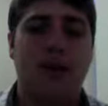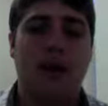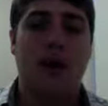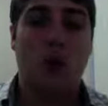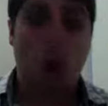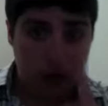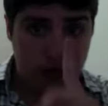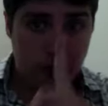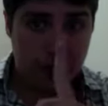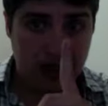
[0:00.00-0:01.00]
So basically
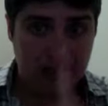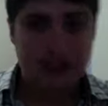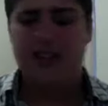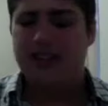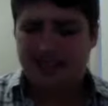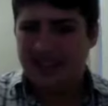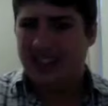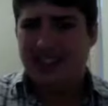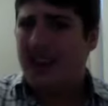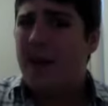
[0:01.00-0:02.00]
I'm going to come up with topics
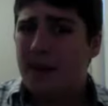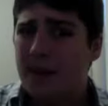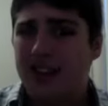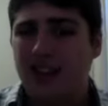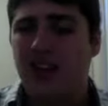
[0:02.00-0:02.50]
to talk about